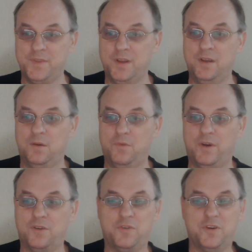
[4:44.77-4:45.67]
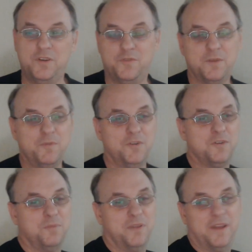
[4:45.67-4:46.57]
While criminal
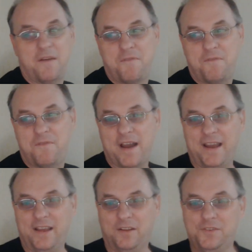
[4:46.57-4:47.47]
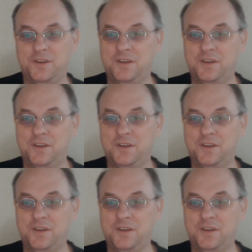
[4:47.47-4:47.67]
complaint filed